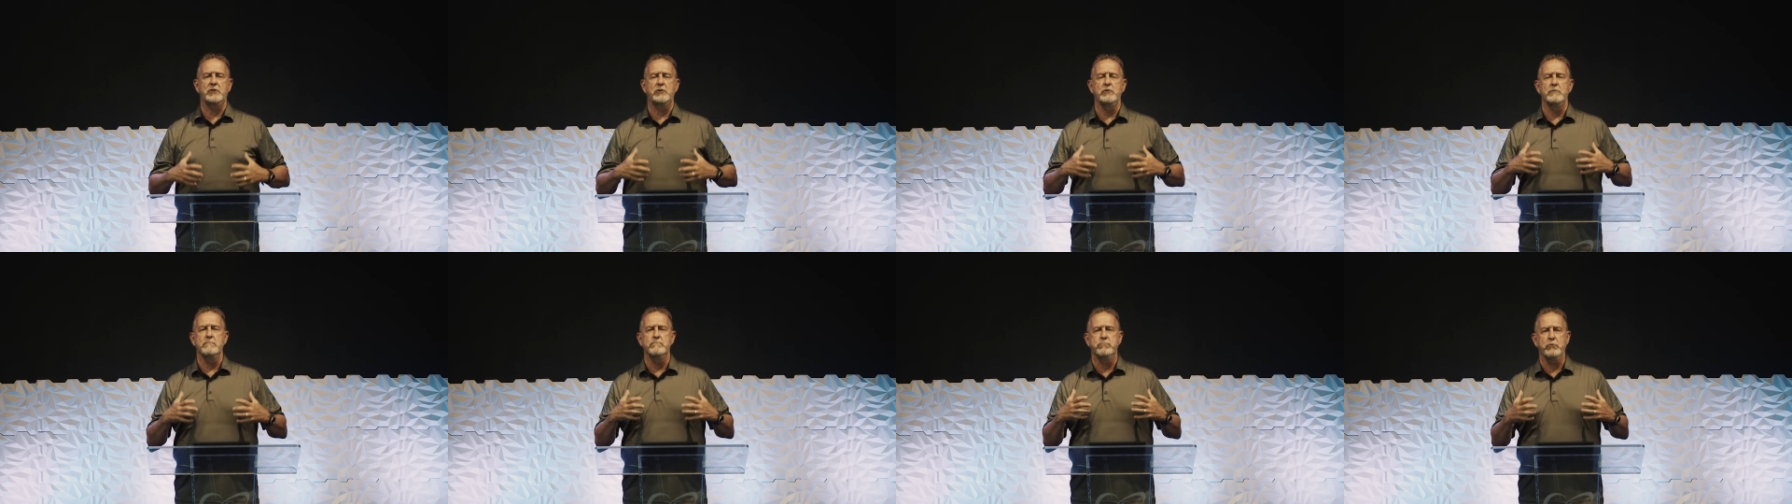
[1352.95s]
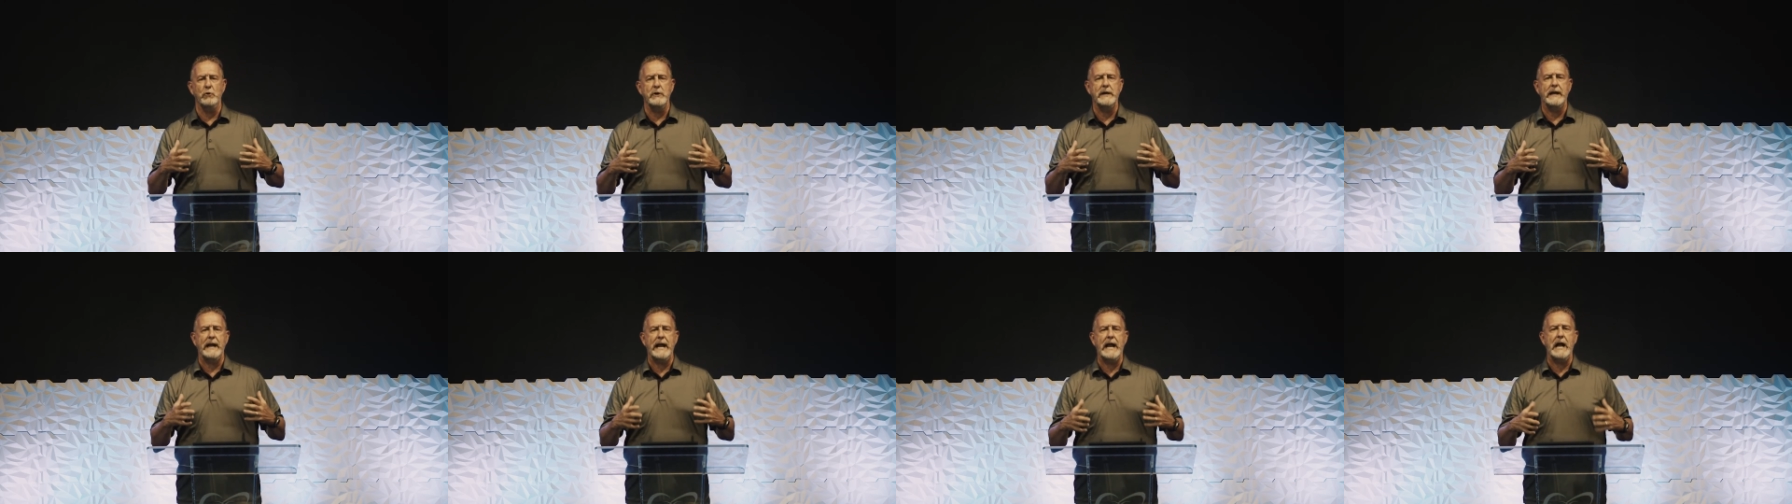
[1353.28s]
to
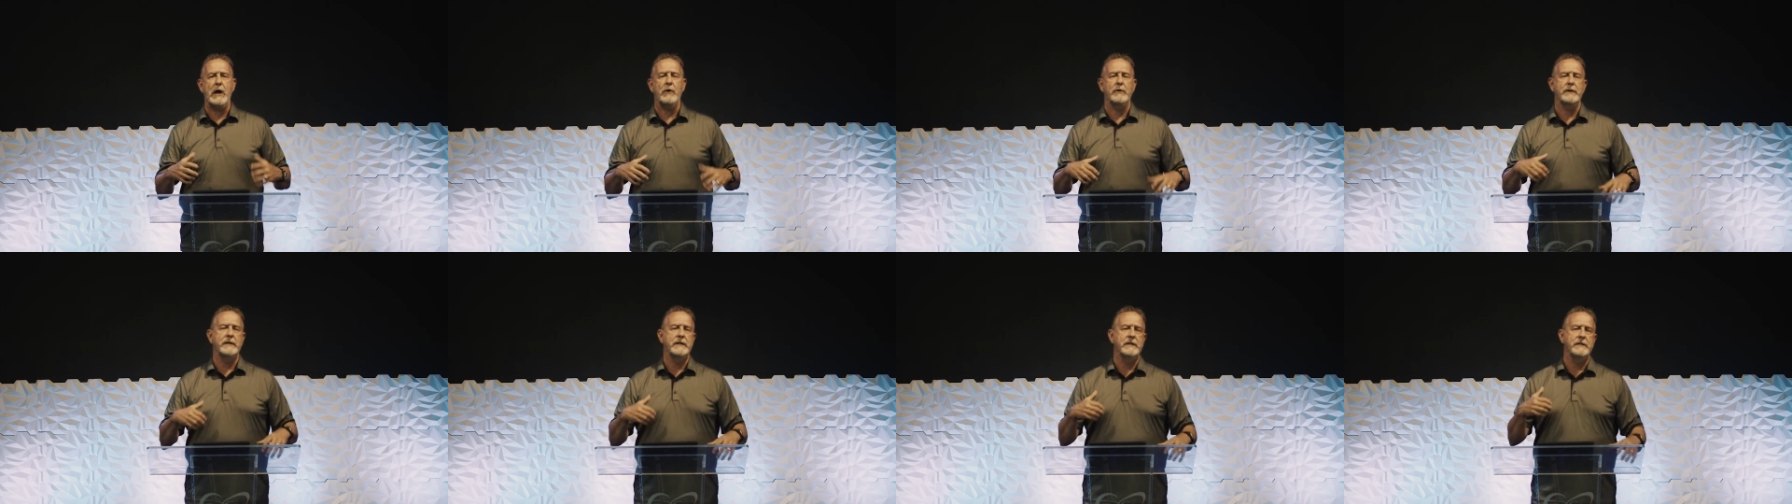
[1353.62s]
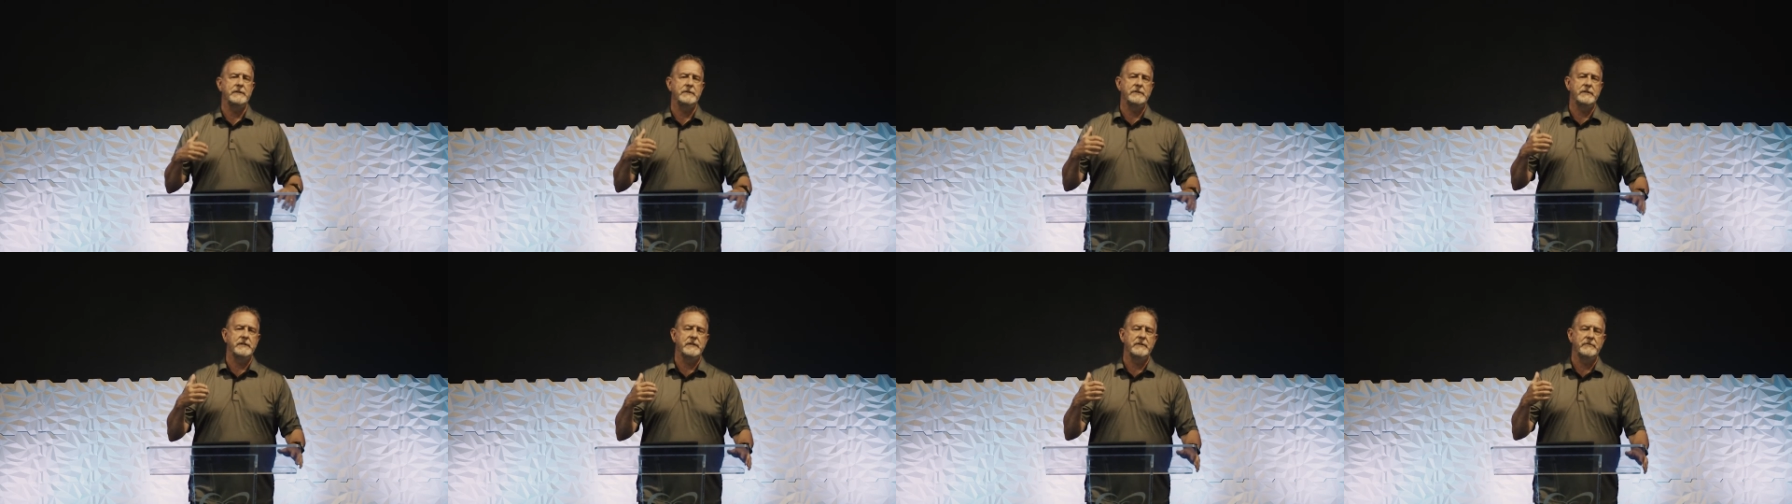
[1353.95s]
bring out
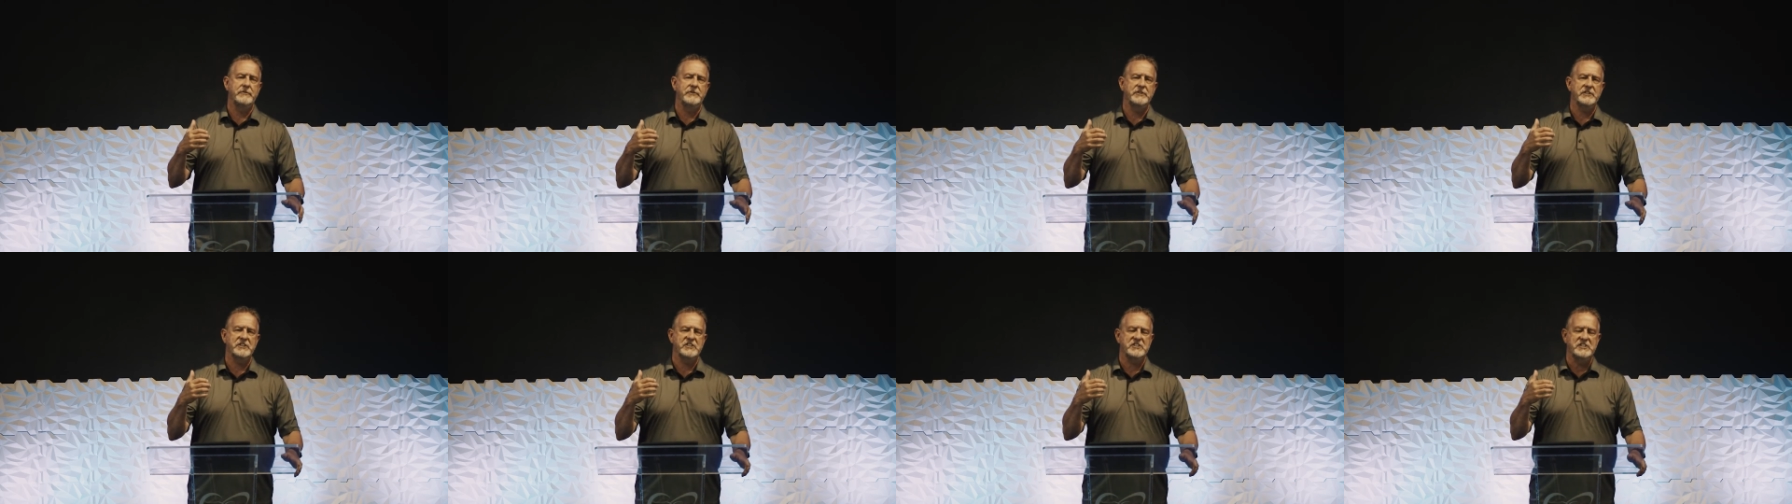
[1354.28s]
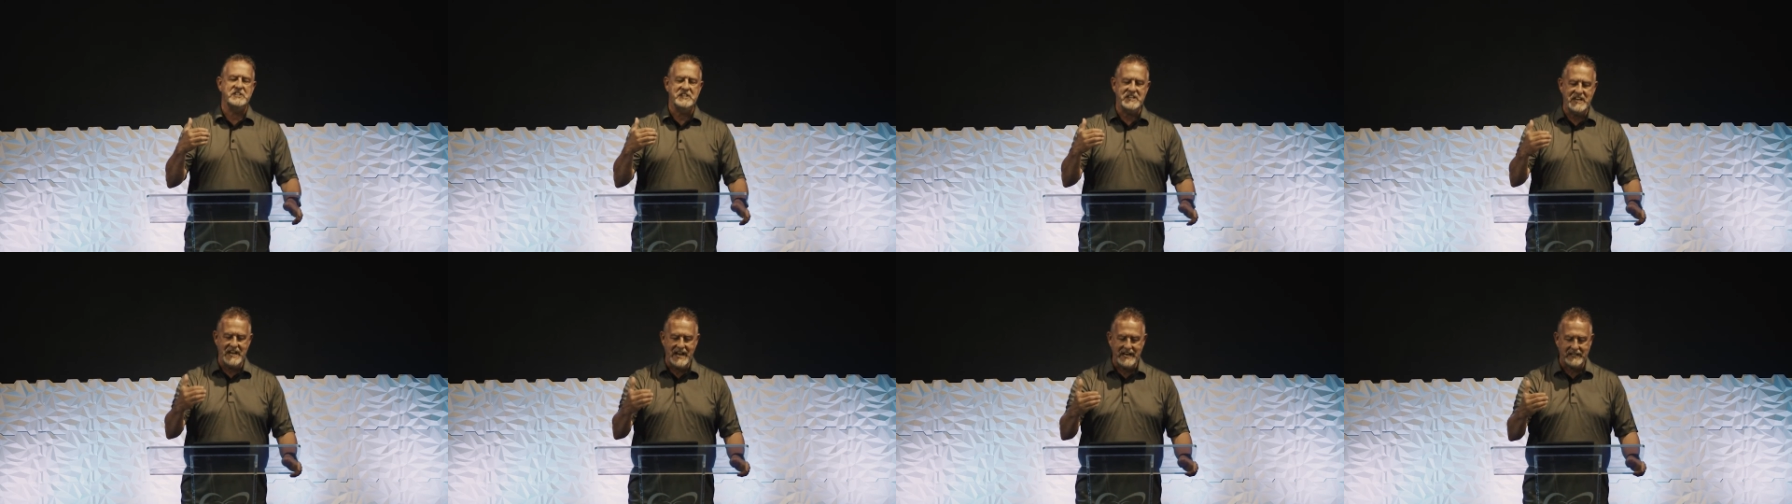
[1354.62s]
in this
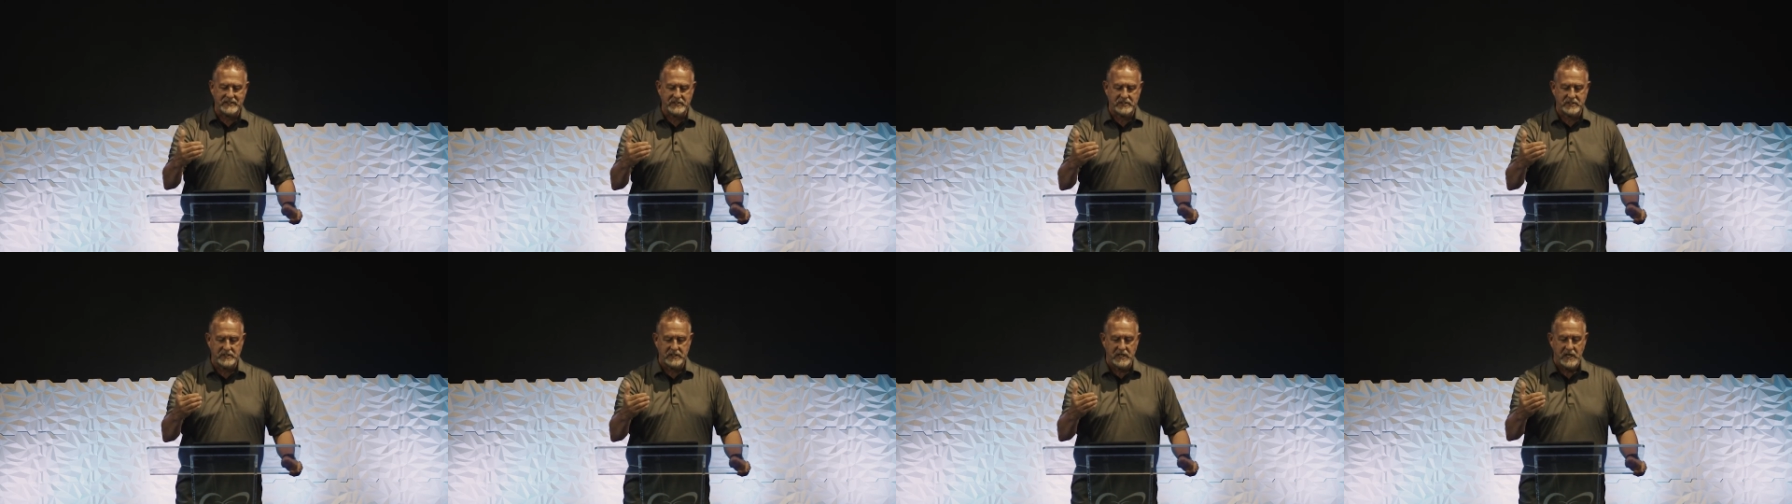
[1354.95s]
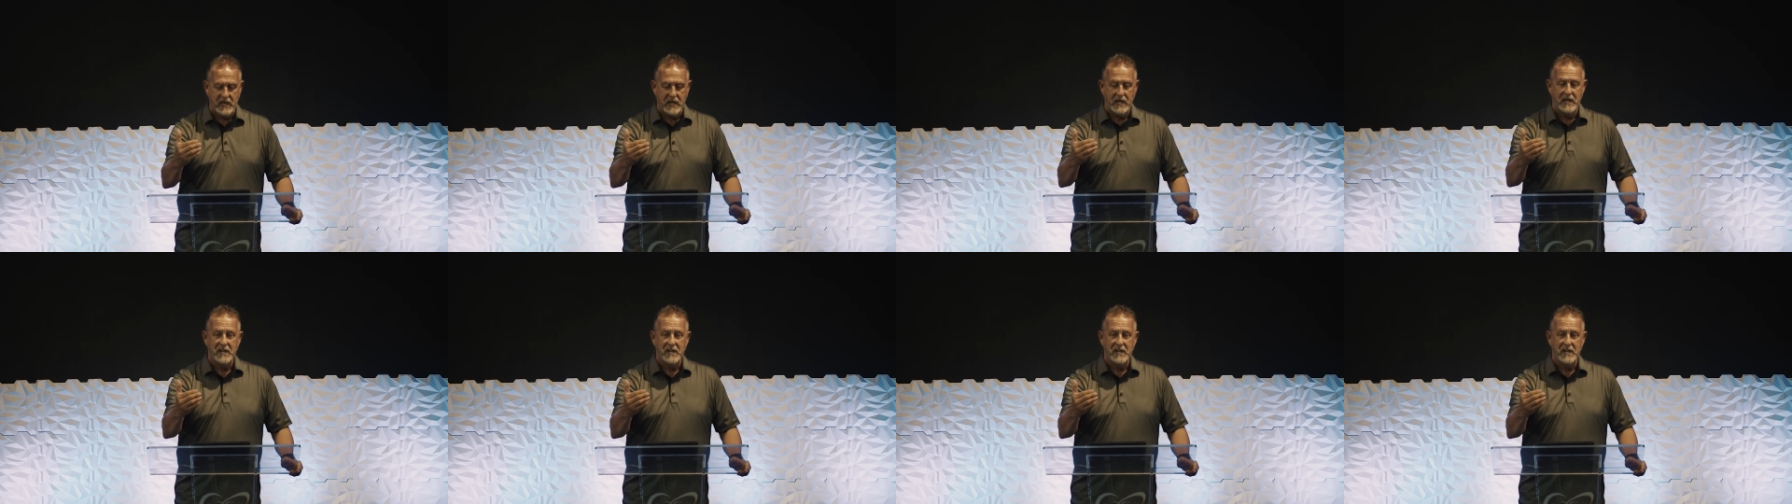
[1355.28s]
next